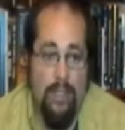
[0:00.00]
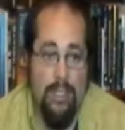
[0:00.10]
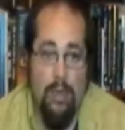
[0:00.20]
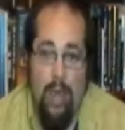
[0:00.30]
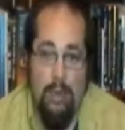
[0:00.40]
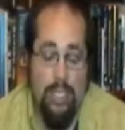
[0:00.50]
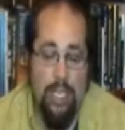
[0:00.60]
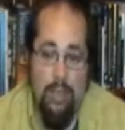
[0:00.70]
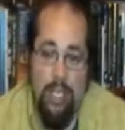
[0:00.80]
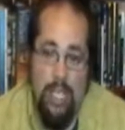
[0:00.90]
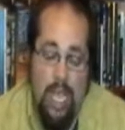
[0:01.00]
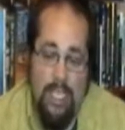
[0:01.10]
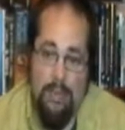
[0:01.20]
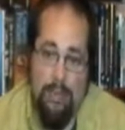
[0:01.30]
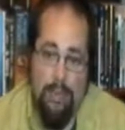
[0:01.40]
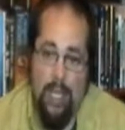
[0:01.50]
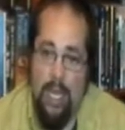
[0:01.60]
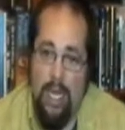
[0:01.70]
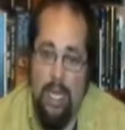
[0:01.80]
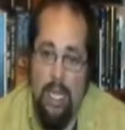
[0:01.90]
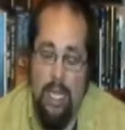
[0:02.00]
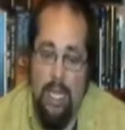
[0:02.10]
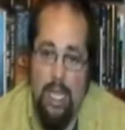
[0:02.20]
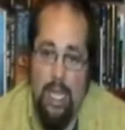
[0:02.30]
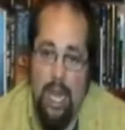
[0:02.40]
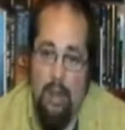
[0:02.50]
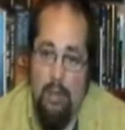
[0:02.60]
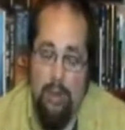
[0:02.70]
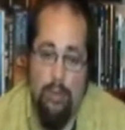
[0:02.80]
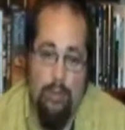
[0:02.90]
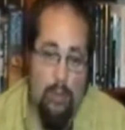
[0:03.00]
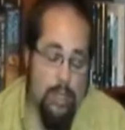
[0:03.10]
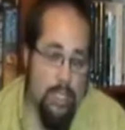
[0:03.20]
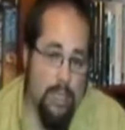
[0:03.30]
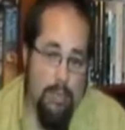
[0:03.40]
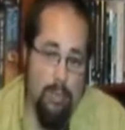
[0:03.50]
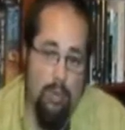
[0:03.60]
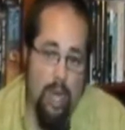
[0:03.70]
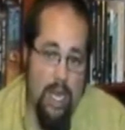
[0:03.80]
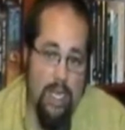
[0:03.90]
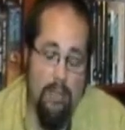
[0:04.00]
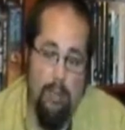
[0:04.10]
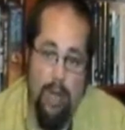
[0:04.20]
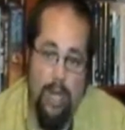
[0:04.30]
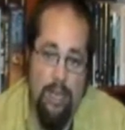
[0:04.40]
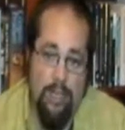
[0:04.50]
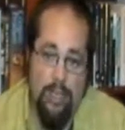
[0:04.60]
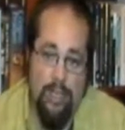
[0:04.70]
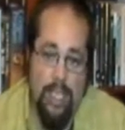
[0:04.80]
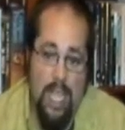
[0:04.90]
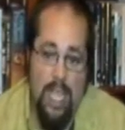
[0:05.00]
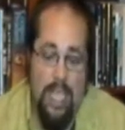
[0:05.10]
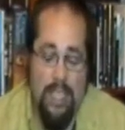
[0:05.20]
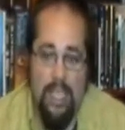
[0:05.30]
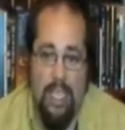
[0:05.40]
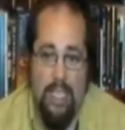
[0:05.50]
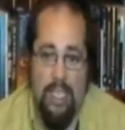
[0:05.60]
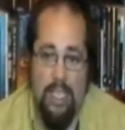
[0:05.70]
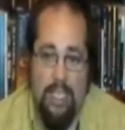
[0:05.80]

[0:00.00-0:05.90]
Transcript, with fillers: And so I would share the gospel and, and I wouldn't force them to pray any prayers or say anything.